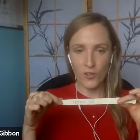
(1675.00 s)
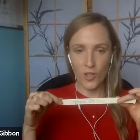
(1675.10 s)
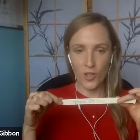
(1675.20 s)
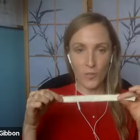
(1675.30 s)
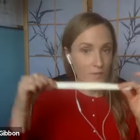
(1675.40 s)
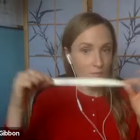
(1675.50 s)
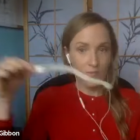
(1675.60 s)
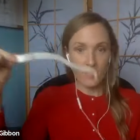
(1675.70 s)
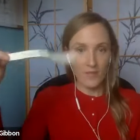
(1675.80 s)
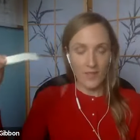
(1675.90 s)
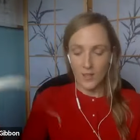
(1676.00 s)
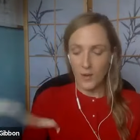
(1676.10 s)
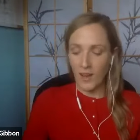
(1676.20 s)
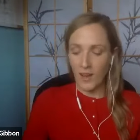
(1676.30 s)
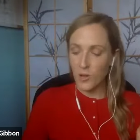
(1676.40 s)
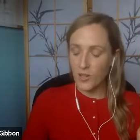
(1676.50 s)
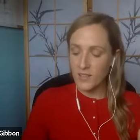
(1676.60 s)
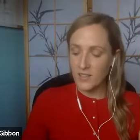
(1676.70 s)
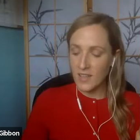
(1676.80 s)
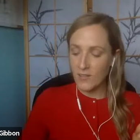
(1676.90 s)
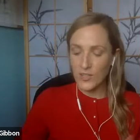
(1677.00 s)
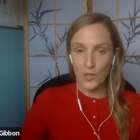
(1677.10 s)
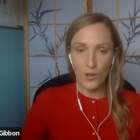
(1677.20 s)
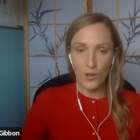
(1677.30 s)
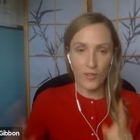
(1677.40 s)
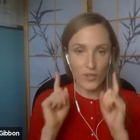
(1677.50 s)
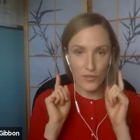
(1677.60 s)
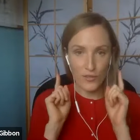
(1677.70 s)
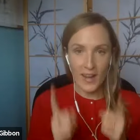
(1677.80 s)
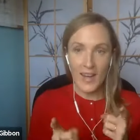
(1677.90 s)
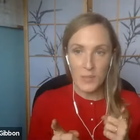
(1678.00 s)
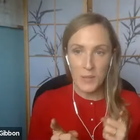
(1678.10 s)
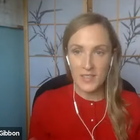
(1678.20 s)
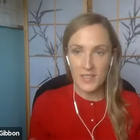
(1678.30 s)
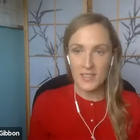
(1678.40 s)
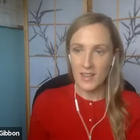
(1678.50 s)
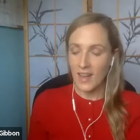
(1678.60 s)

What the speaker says: showed up. You have won the €70 voucher for Hermes.